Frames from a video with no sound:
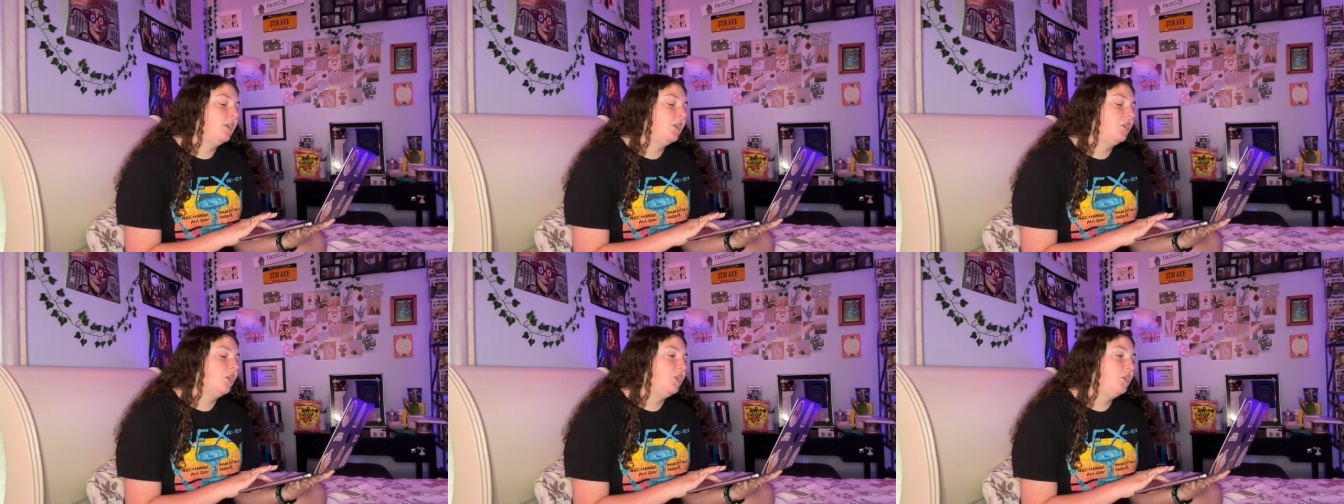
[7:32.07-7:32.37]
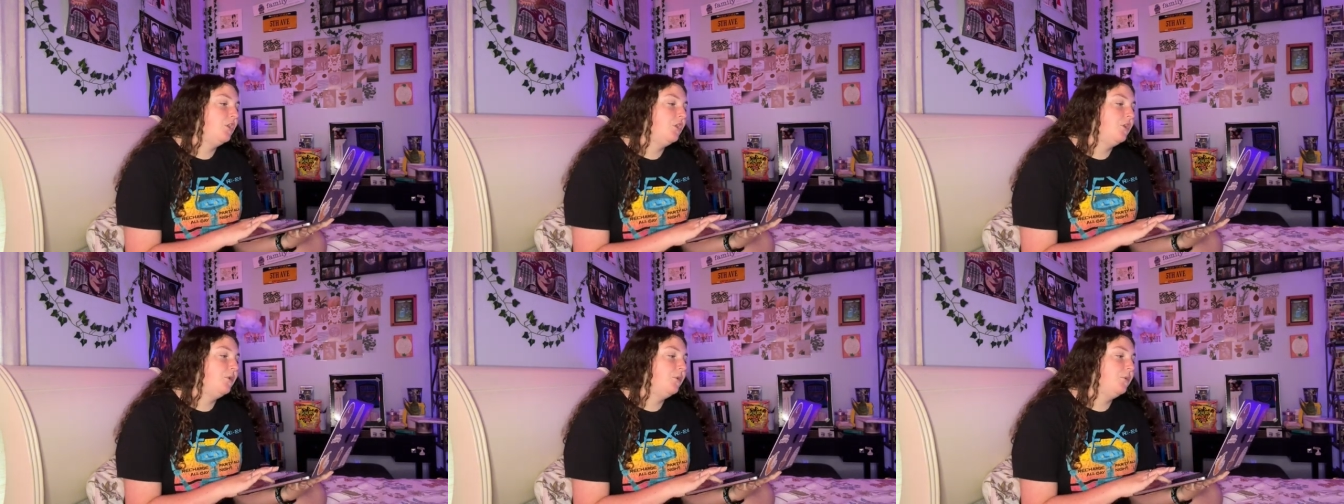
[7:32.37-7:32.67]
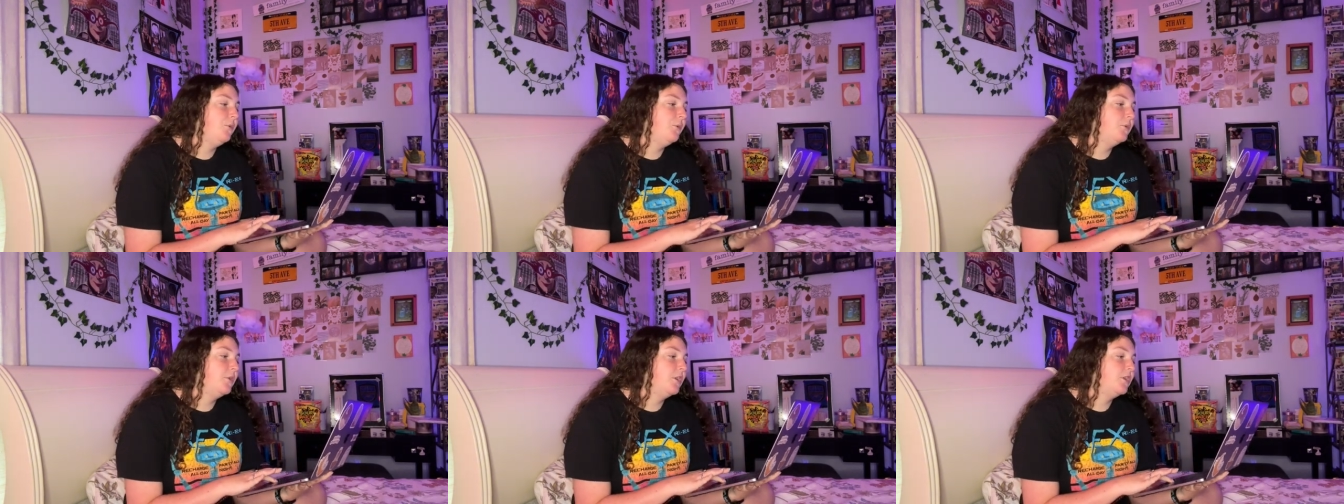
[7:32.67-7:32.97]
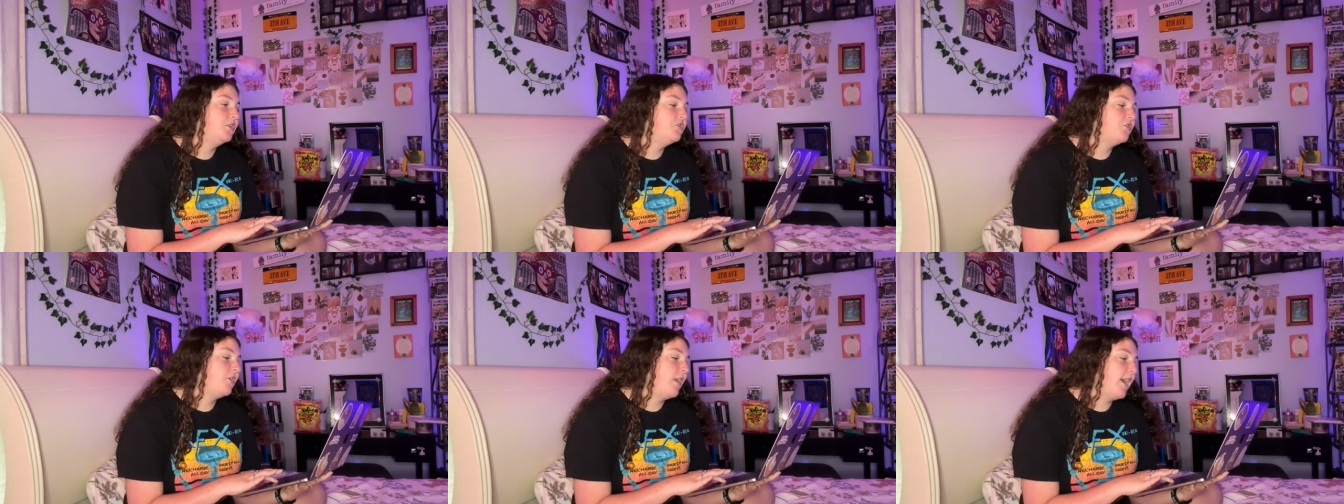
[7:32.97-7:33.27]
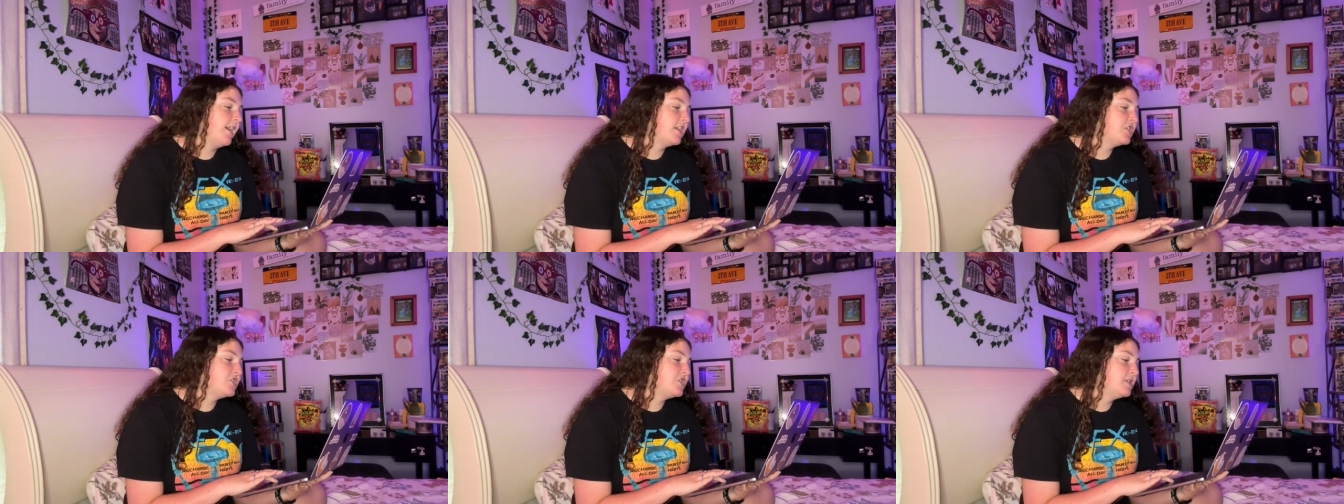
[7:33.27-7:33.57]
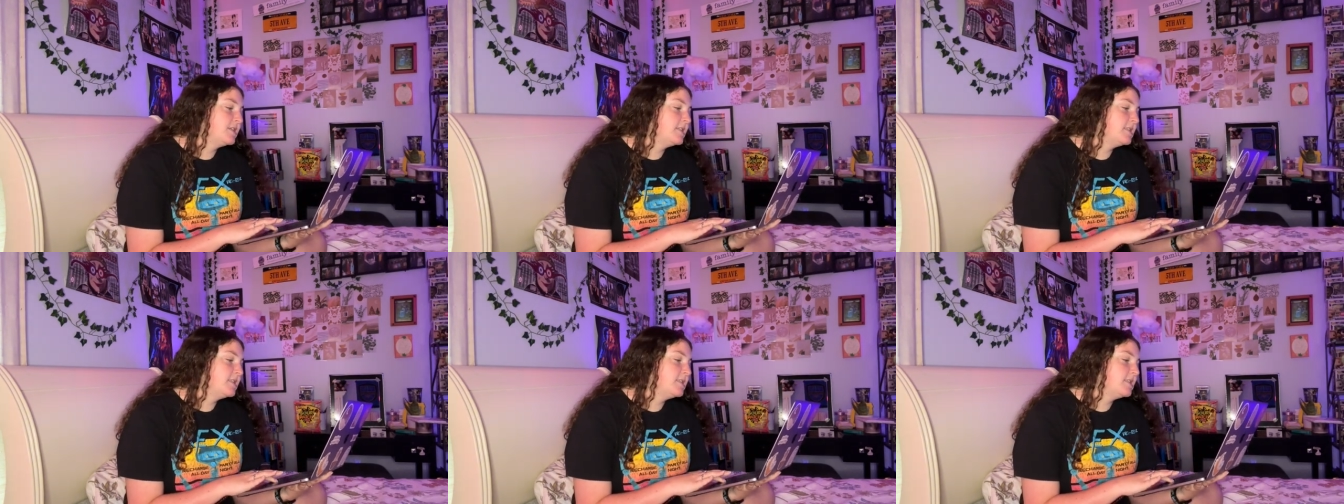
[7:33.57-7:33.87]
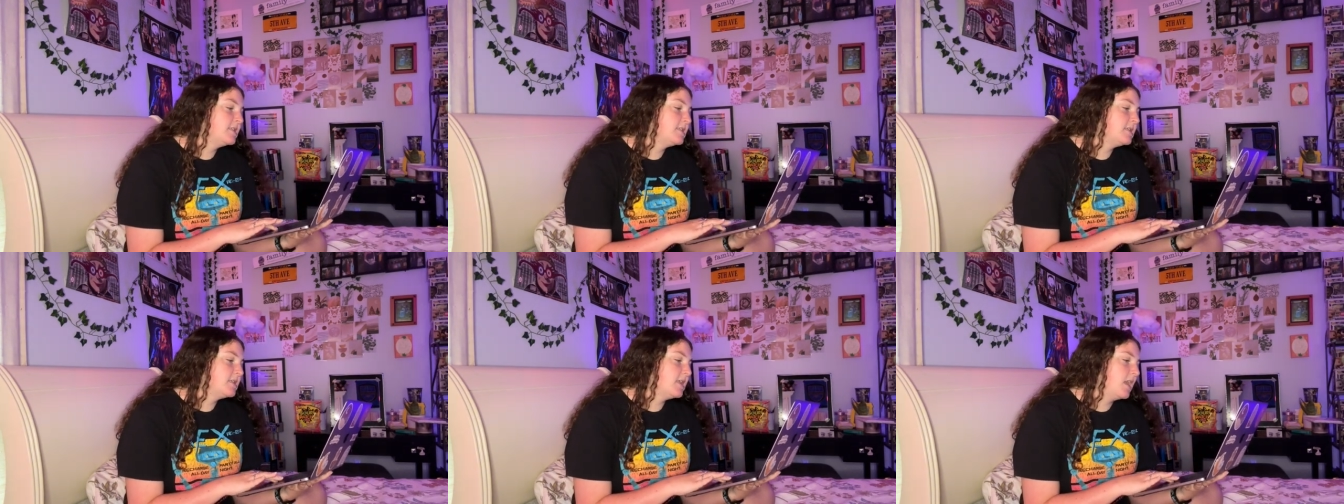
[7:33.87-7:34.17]
new
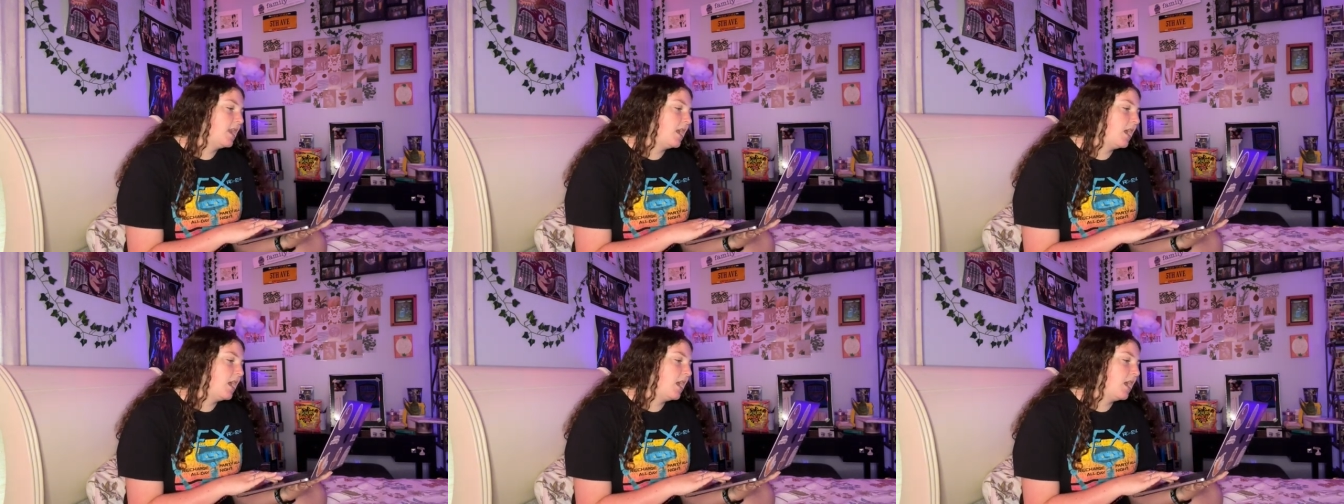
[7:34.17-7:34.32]
attractions.